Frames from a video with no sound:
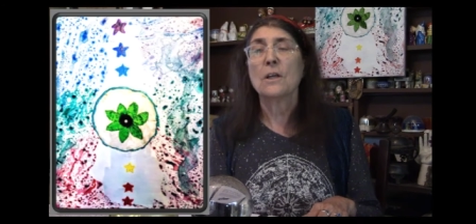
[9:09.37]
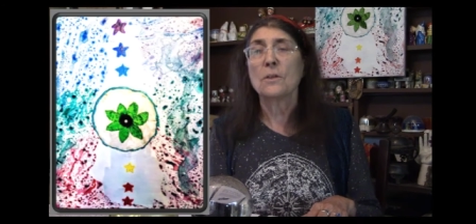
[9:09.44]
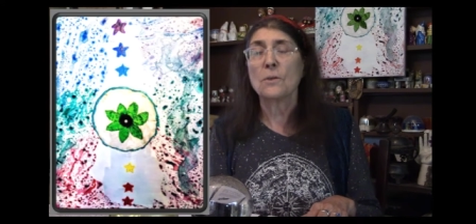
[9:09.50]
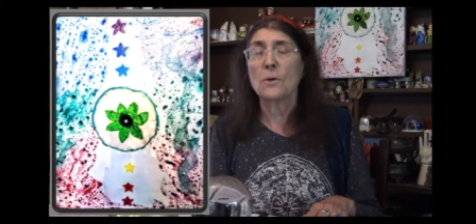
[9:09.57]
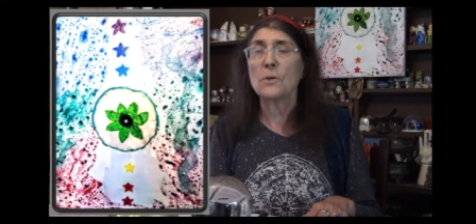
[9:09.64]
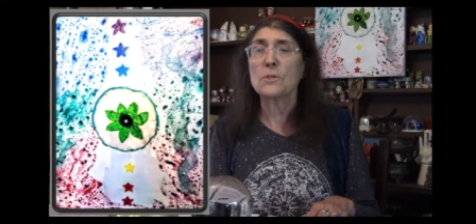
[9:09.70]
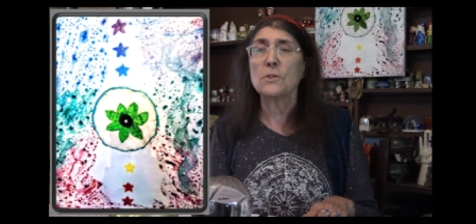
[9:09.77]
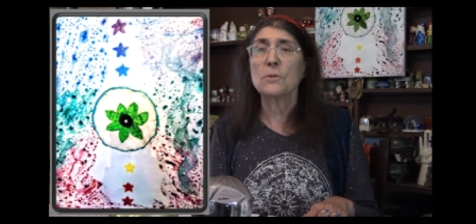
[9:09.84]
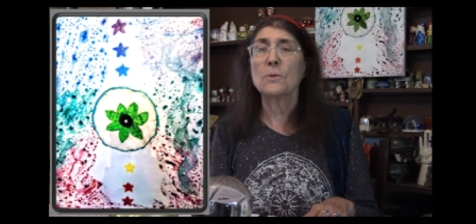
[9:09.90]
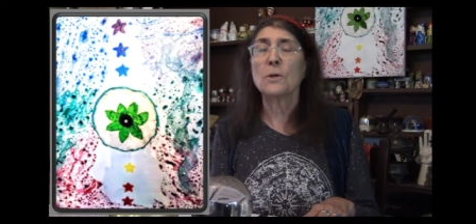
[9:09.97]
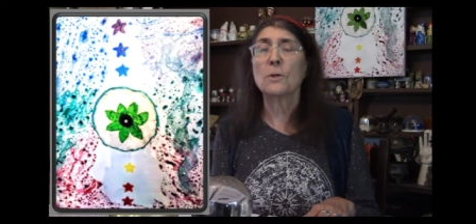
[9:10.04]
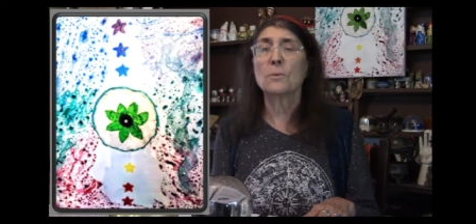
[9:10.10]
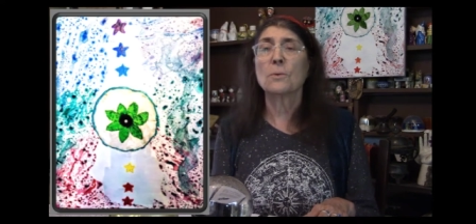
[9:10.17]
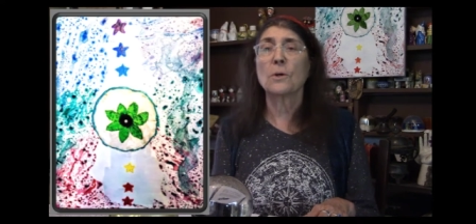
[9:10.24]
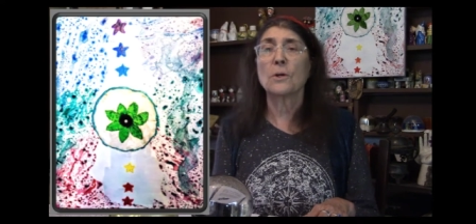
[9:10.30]
Those who
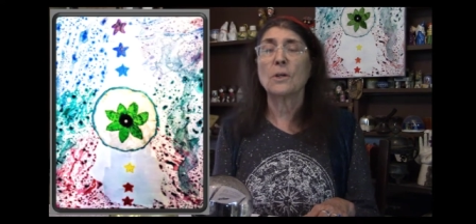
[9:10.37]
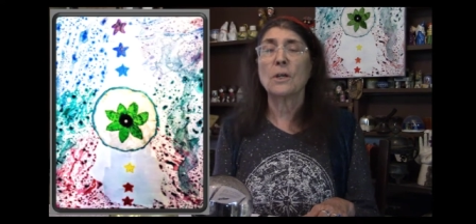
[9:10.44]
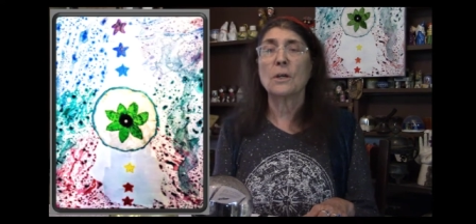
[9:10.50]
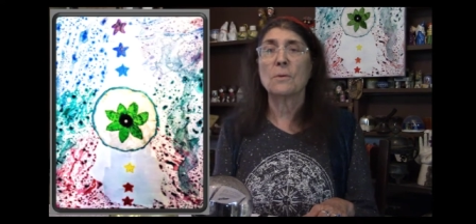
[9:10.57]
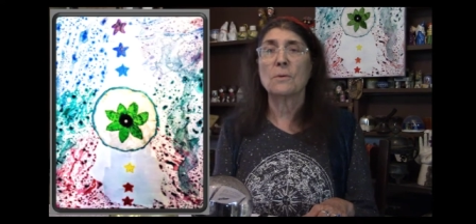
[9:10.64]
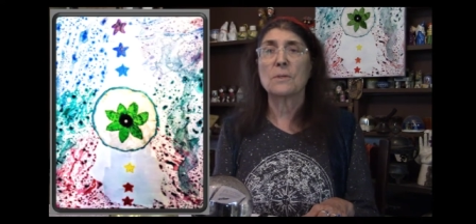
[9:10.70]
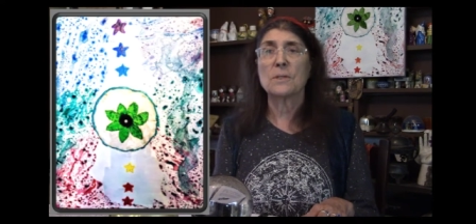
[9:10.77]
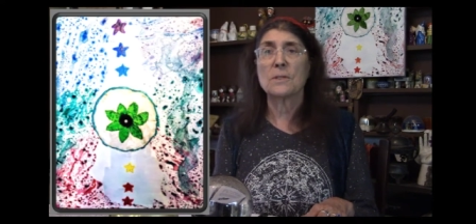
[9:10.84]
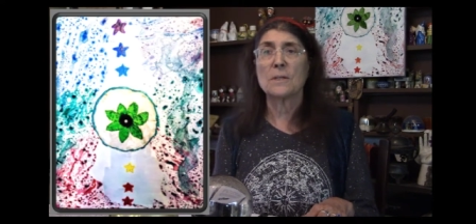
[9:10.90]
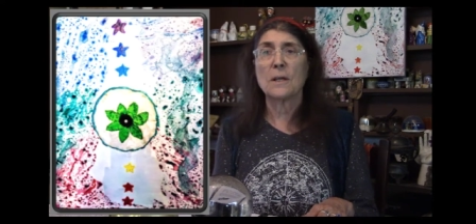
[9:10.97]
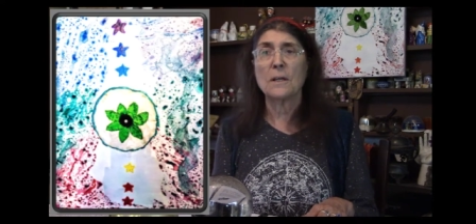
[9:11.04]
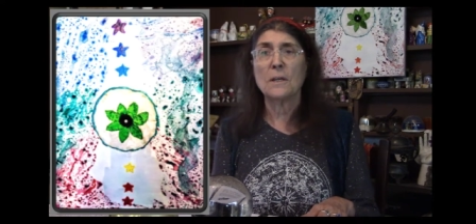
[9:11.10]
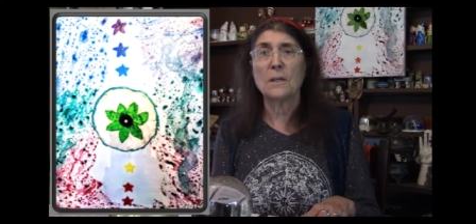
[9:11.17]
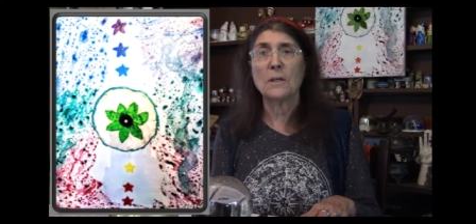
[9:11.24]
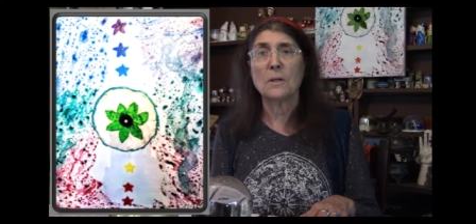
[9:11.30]
are working with
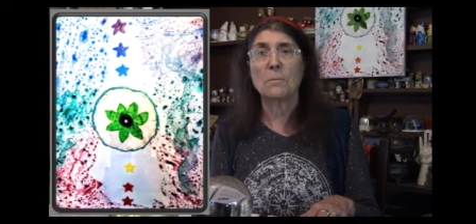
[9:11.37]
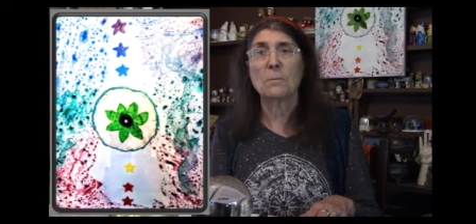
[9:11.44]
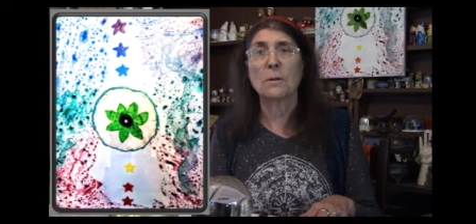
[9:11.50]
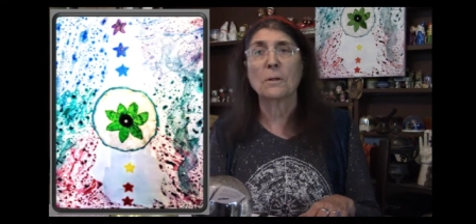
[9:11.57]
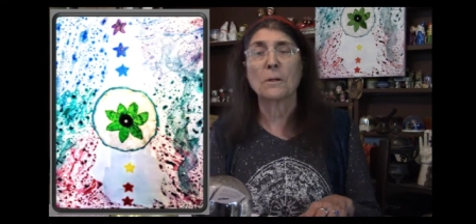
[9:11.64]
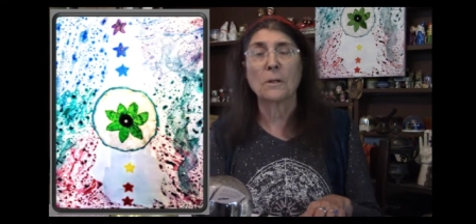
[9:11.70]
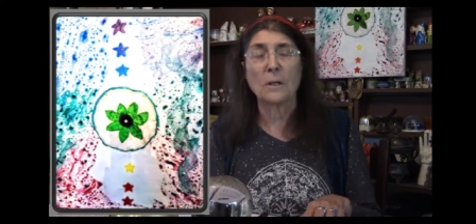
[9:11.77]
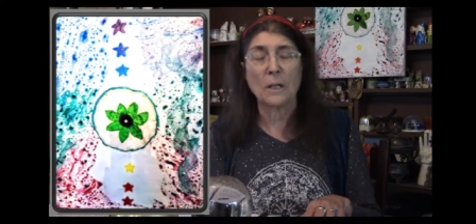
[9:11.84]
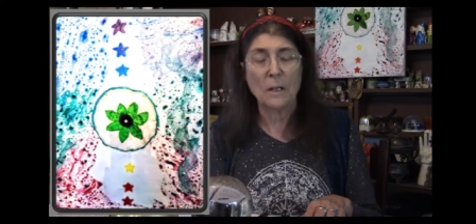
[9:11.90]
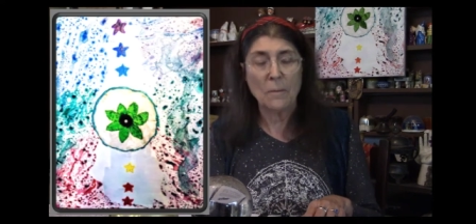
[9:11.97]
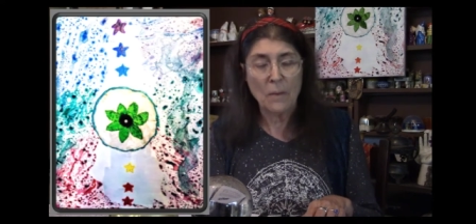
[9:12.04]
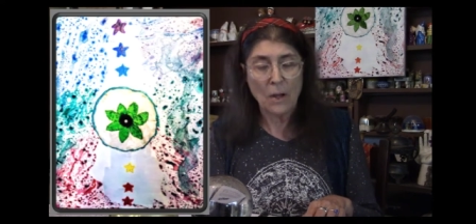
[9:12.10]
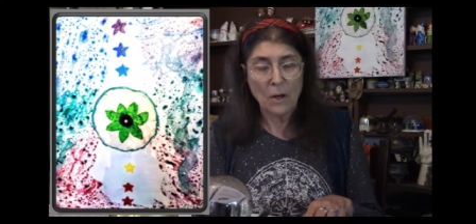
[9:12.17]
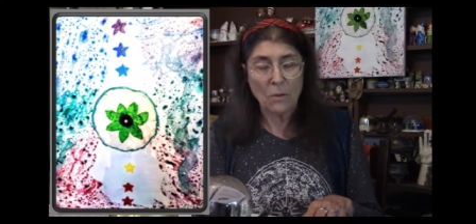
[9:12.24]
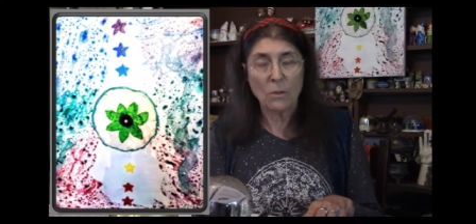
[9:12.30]
psychic ability
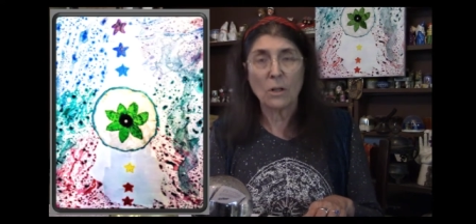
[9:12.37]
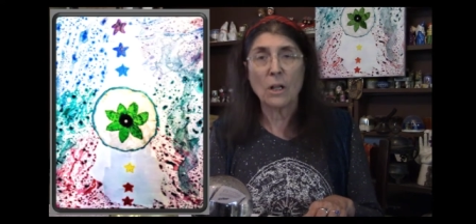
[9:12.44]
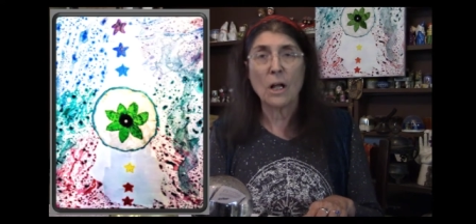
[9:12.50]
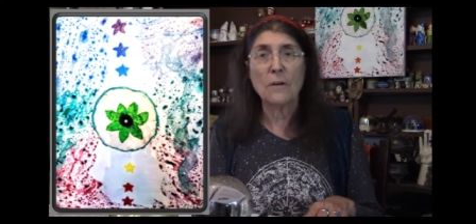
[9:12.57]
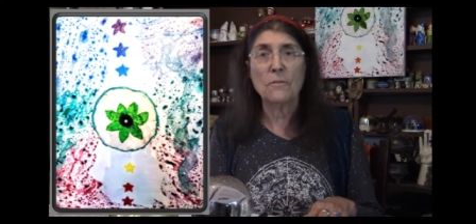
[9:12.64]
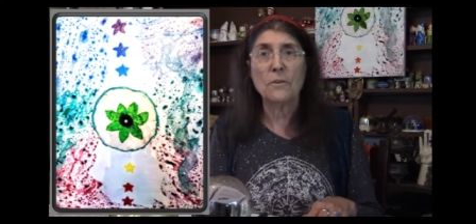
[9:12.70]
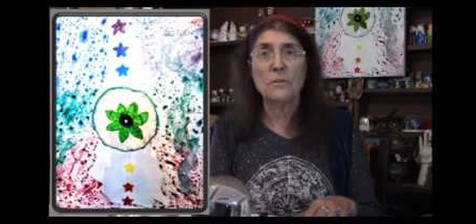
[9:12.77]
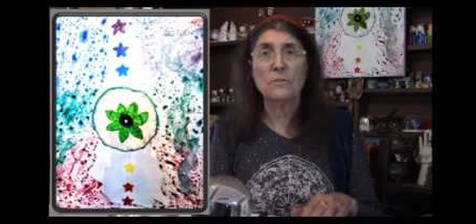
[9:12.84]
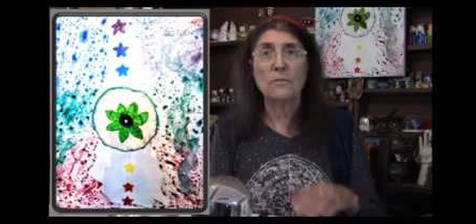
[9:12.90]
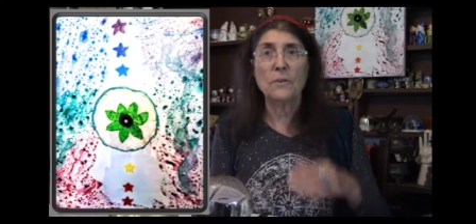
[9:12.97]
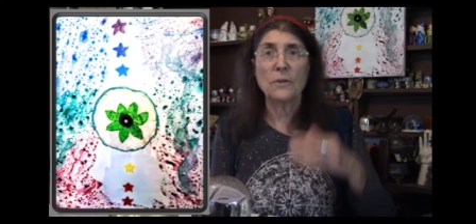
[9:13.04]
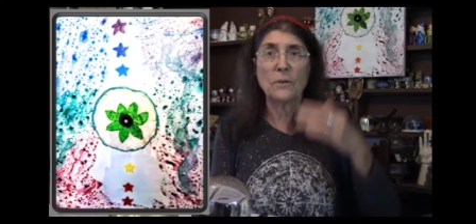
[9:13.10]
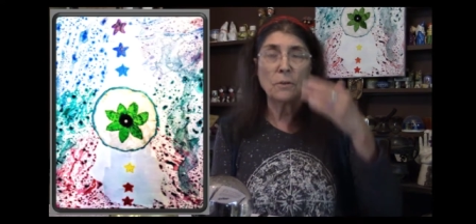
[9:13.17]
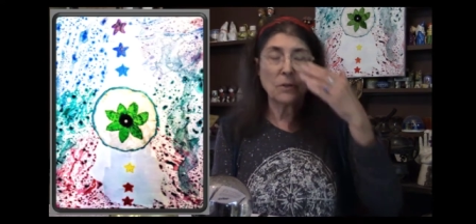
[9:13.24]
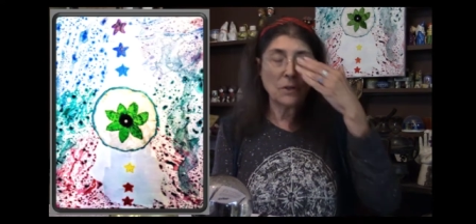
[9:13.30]
will often
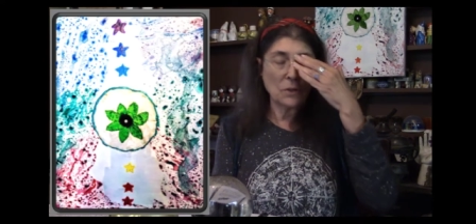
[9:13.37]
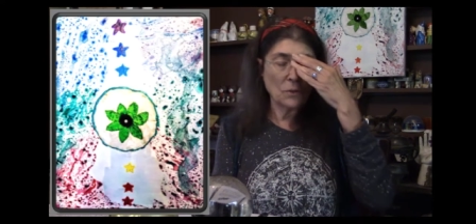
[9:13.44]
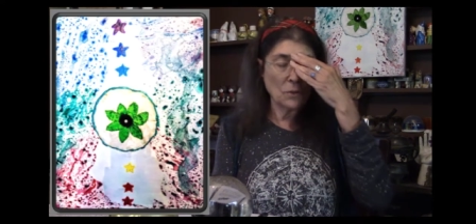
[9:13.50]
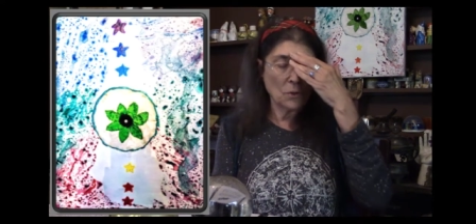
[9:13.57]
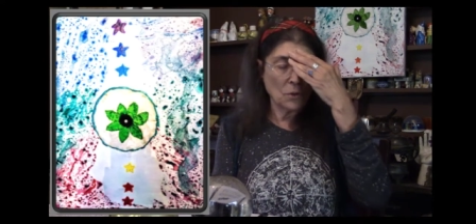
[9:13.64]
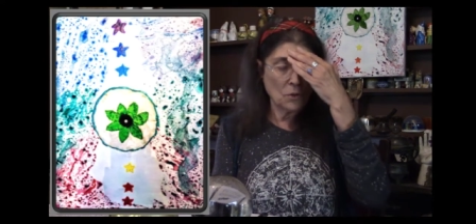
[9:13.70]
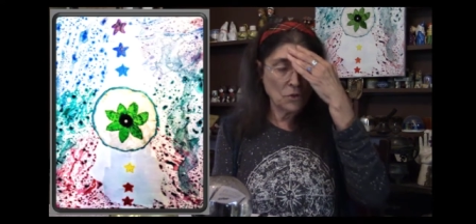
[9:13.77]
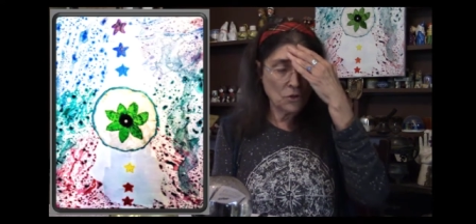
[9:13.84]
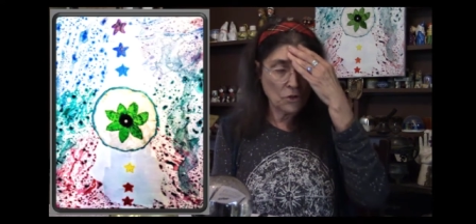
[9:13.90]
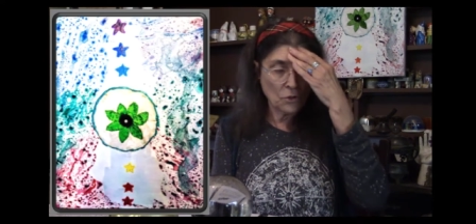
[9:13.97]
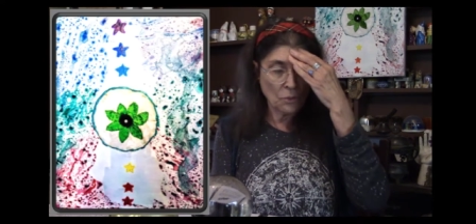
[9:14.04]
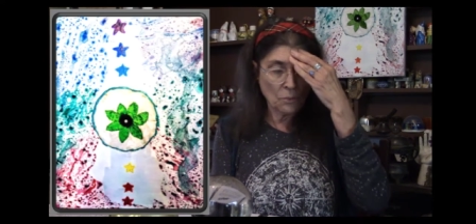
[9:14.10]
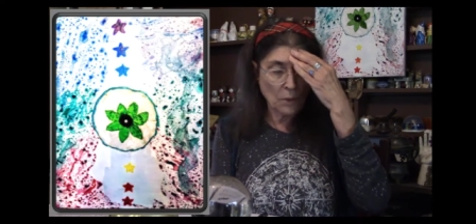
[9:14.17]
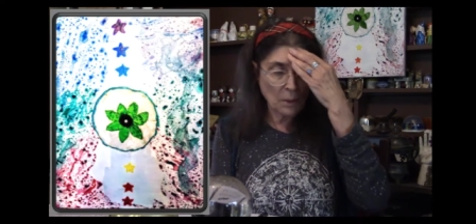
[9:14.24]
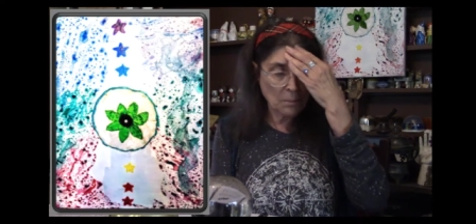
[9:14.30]
feel the urge
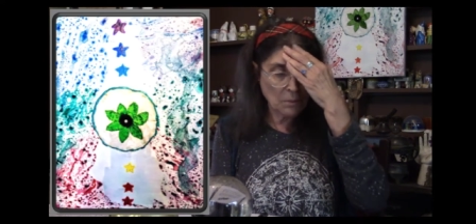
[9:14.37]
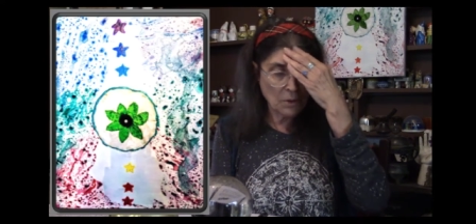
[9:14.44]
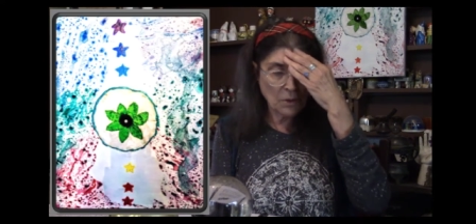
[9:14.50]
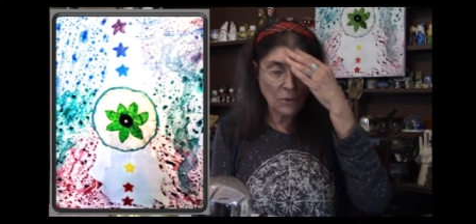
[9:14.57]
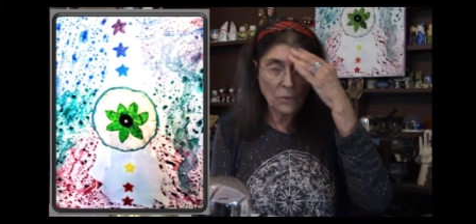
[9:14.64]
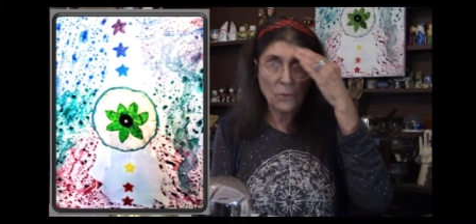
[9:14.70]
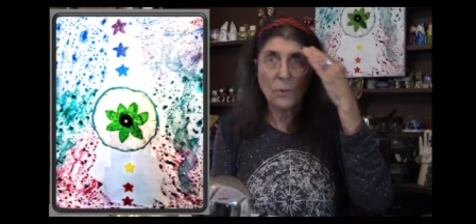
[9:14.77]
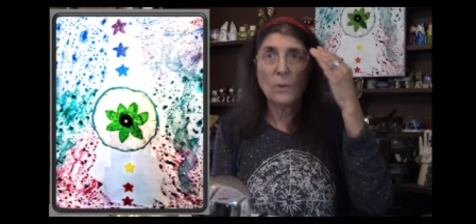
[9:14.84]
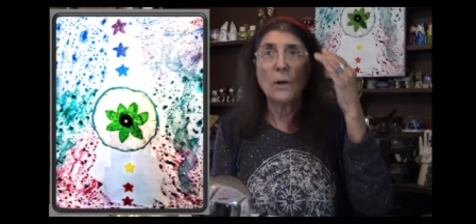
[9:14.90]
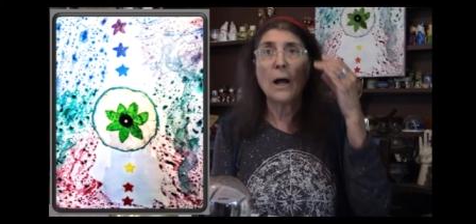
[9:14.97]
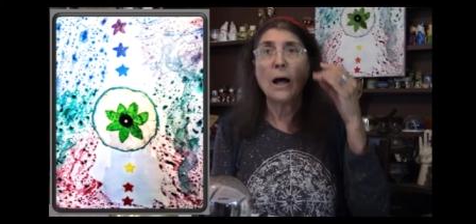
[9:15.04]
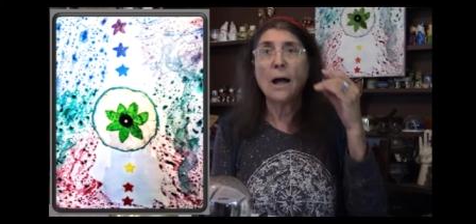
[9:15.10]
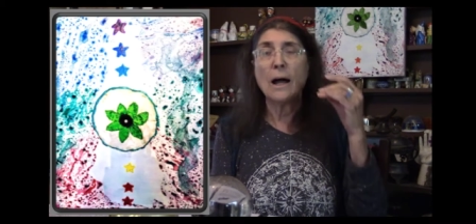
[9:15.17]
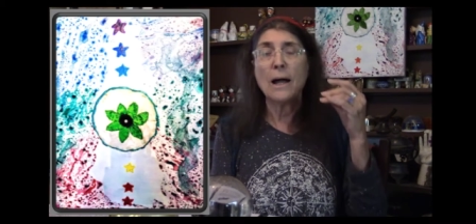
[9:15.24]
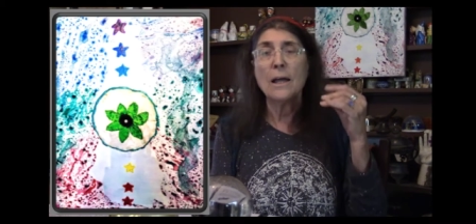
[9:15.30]
to rub the third
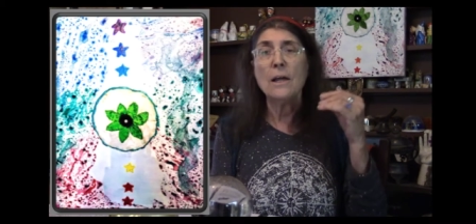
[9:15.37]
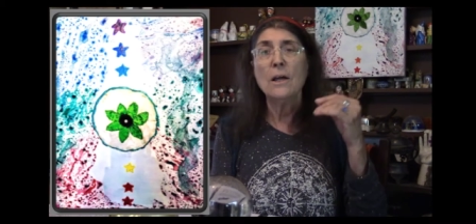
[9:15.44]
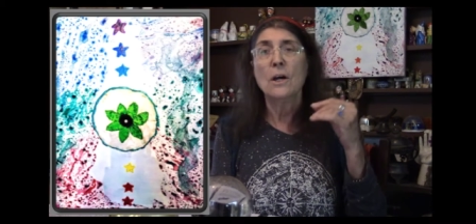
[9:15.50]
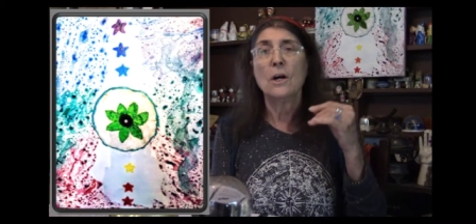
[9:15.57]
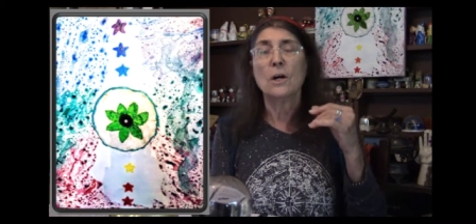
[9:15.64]
eye